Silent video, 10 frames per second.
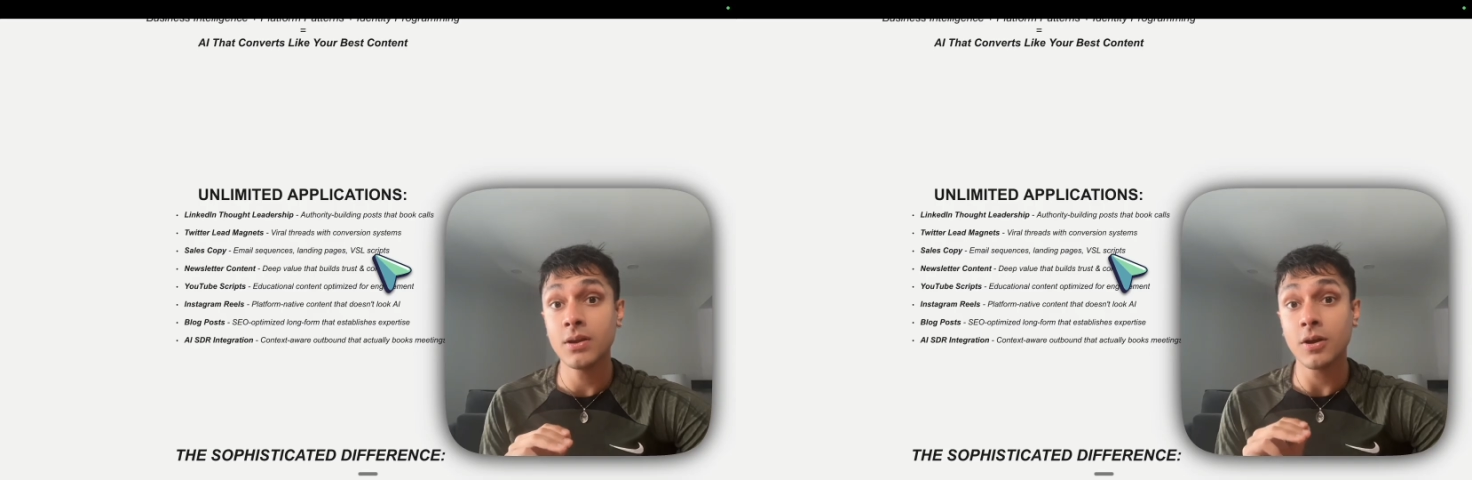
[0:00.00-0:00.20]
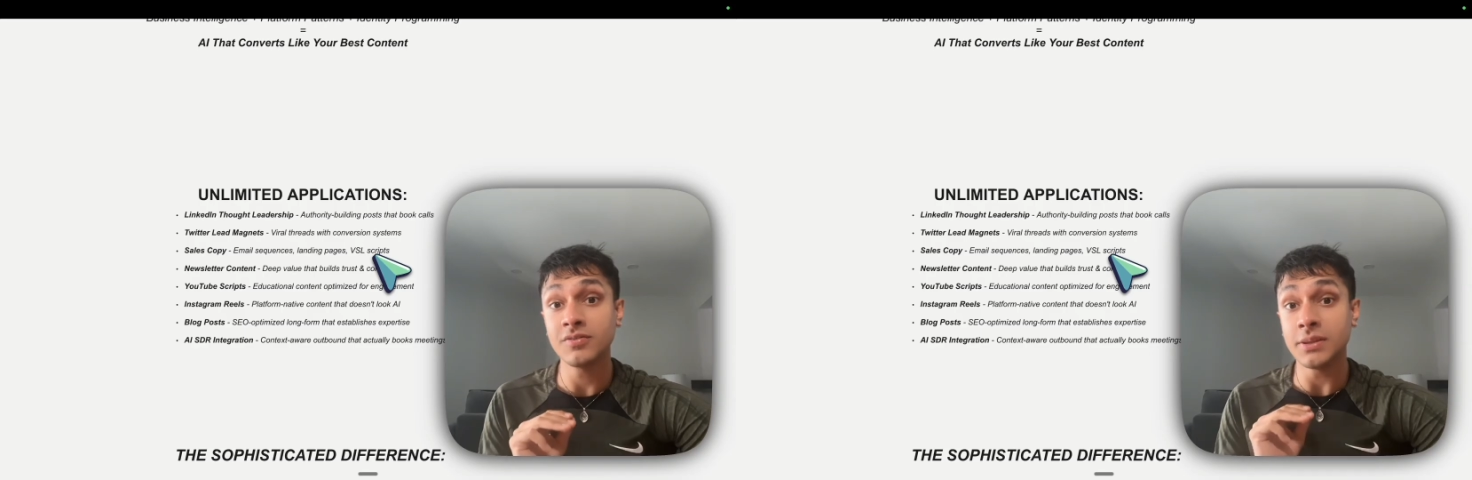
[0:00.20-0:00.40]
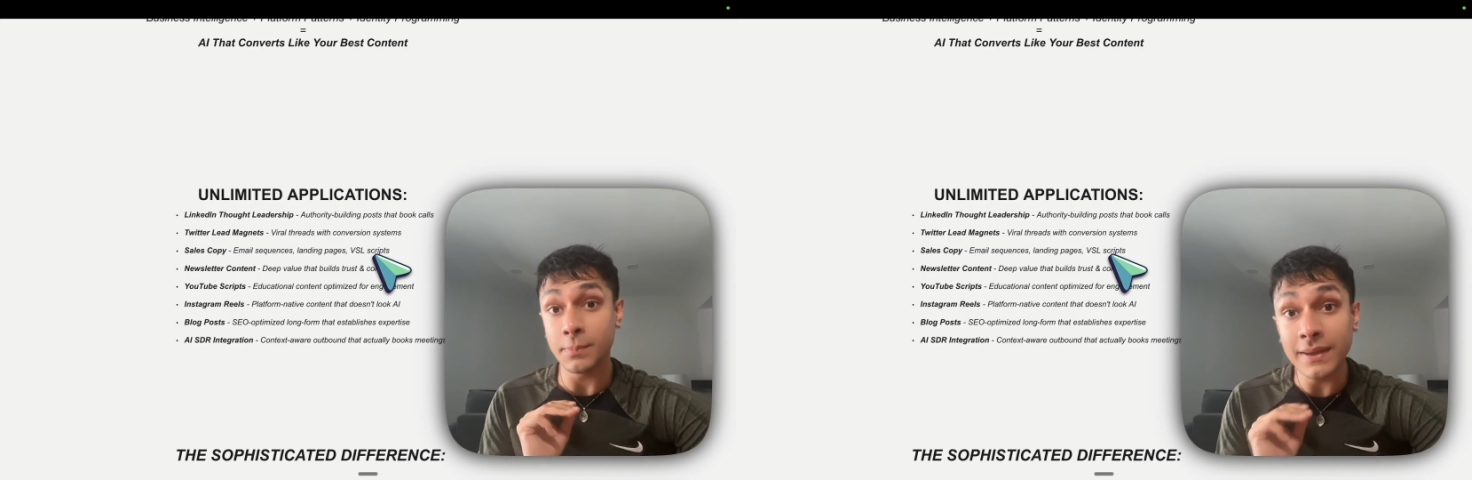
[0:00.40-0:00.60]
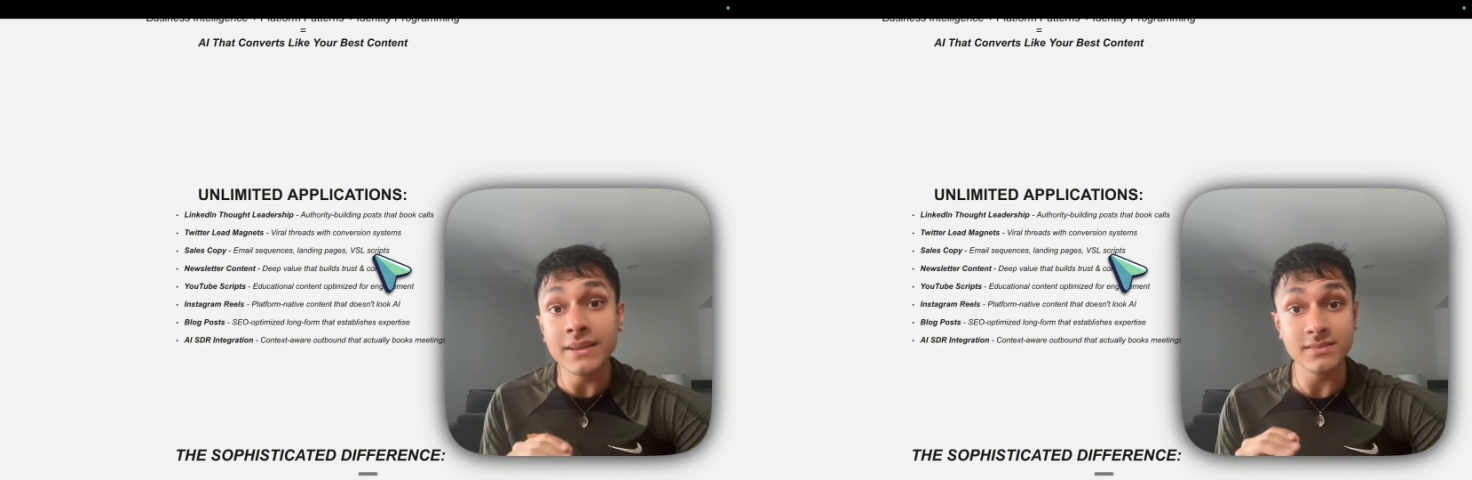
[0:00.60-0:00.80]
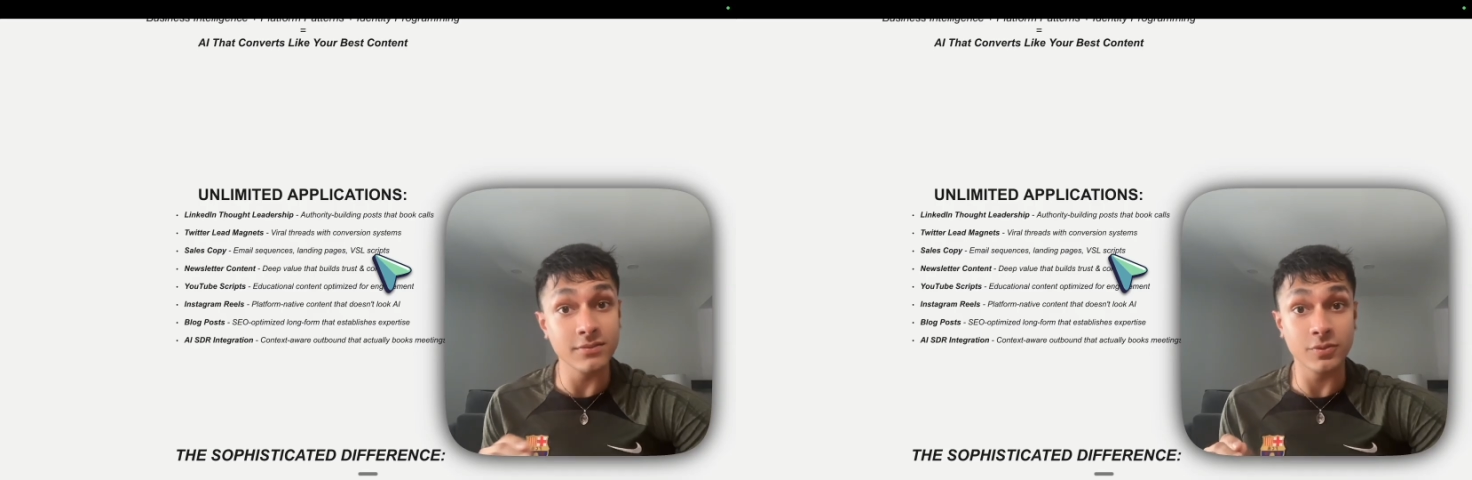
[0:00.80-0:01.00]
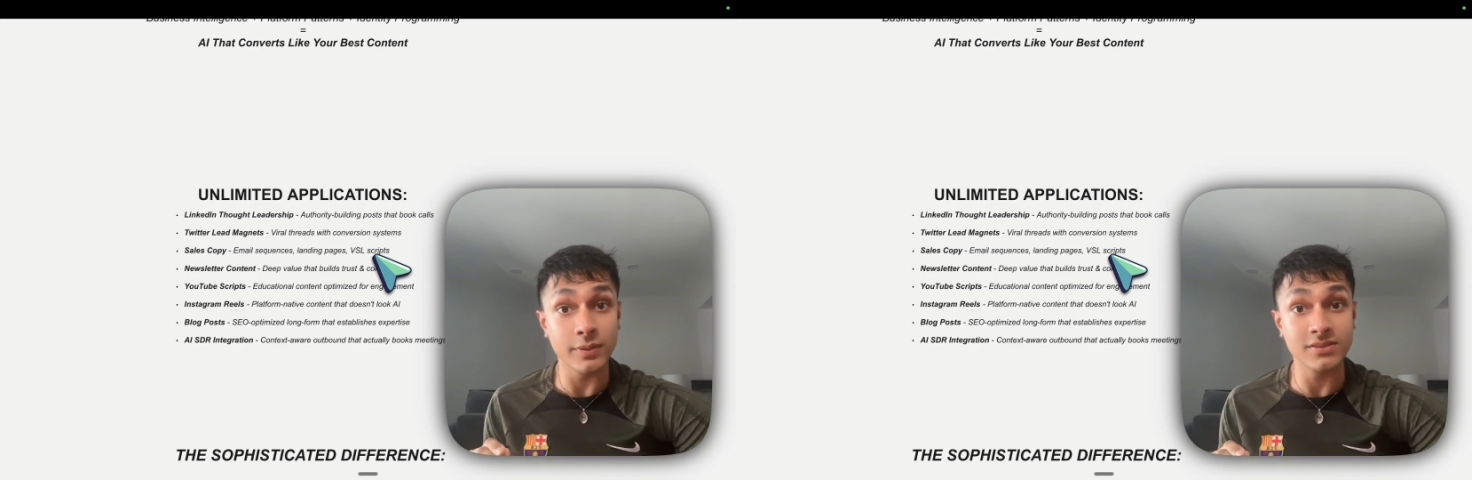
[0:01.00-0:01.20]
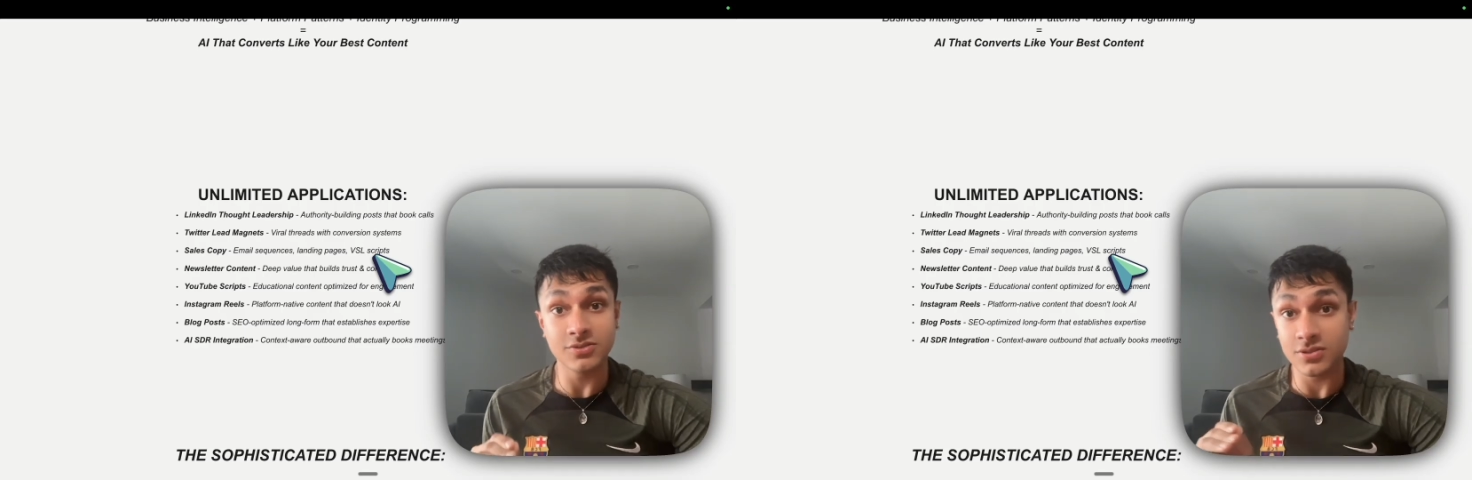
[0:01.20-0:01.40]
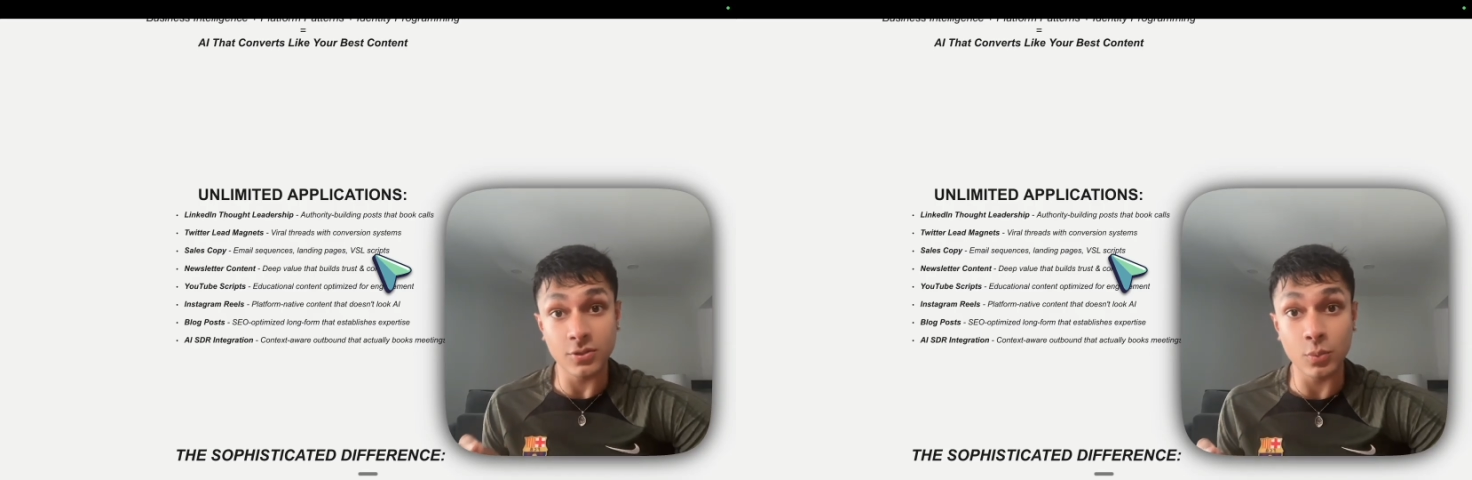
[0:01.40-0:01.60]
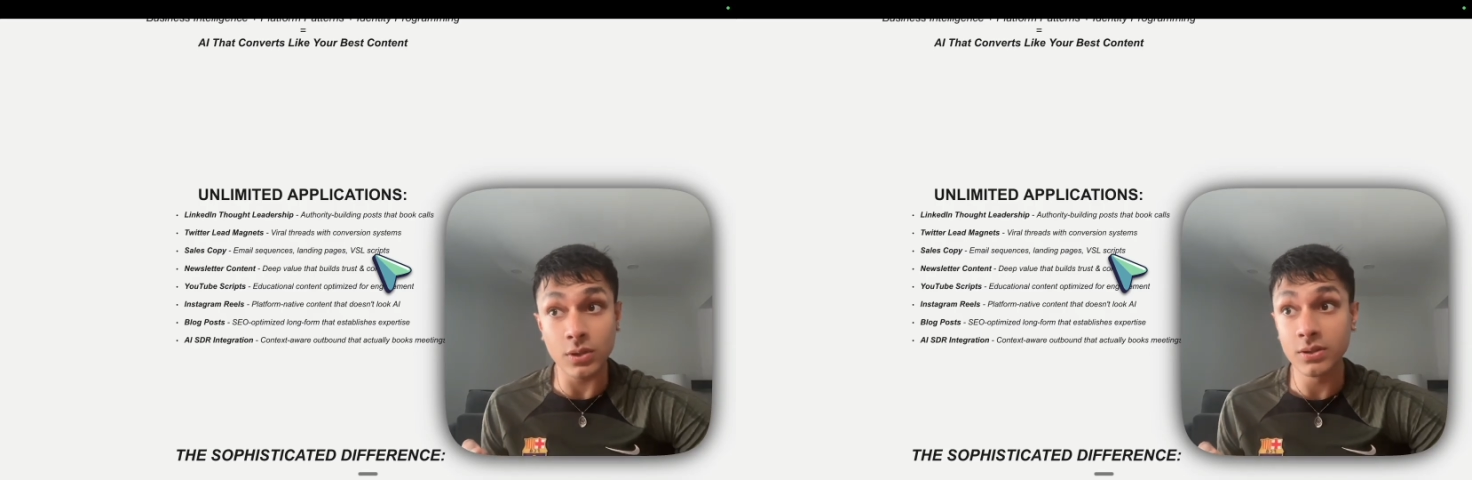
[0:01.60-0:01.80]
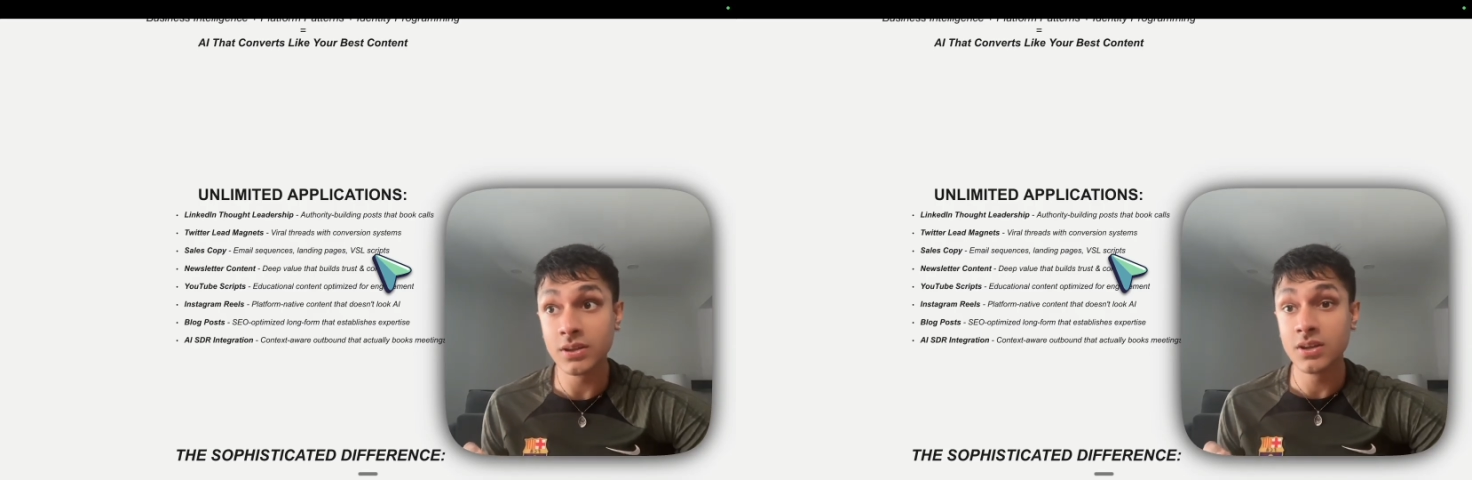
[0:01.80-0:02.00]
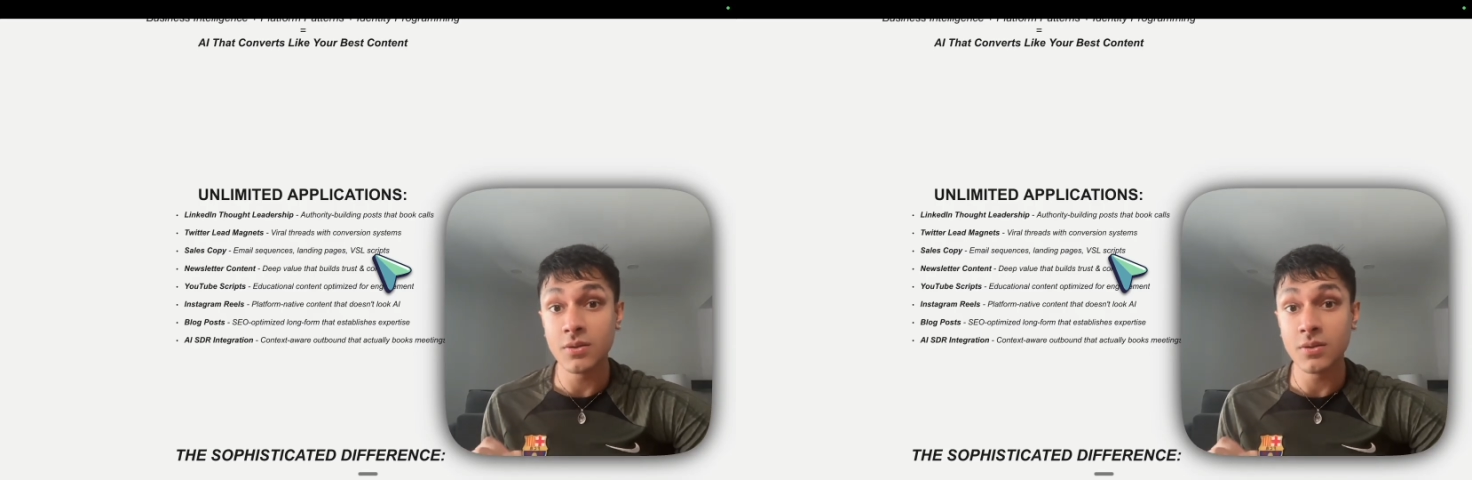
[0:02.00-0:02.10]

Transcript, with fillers: of the biggest influencers in the world,